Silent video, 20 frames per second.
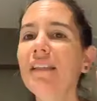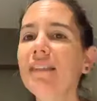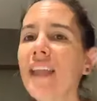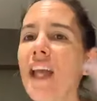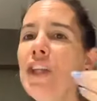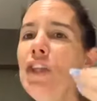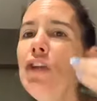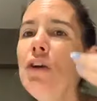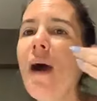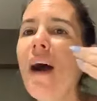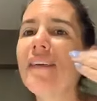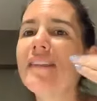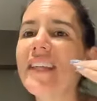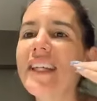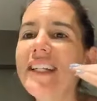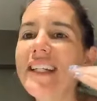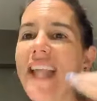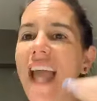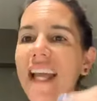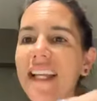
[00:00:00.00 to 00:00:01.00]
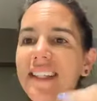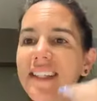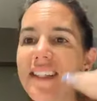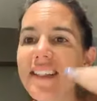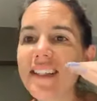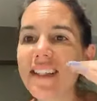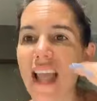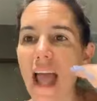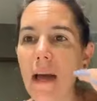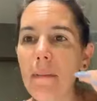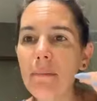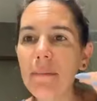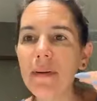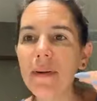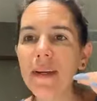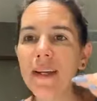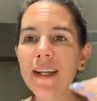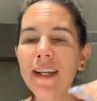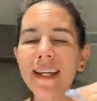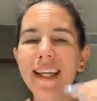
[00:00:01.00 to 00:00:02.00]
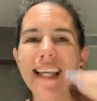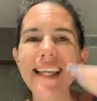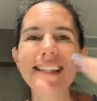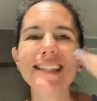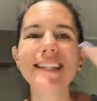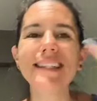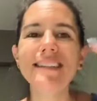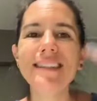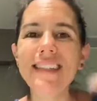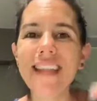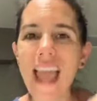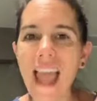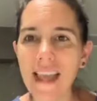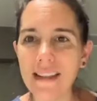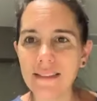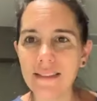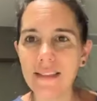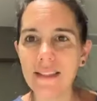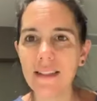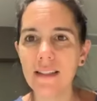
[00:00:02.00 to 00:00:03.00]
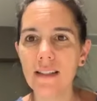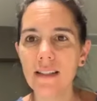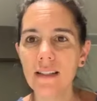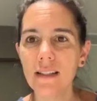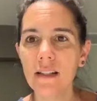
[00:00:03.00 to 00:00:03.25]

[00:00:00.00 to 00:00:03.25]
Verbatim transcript: Then you have, the next step is intent.